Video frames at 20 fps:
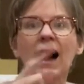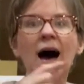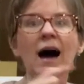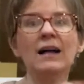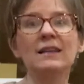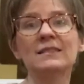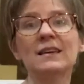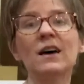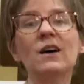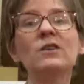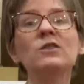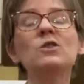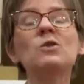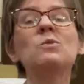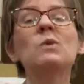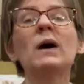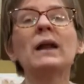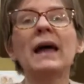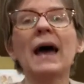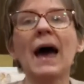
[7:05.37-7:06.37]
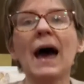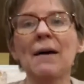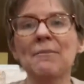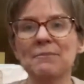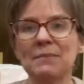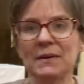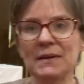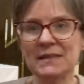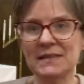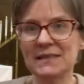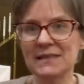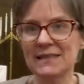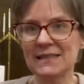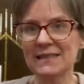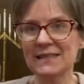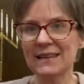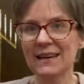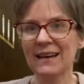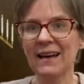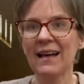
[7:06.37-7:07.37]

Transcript: I'll tell you what happens.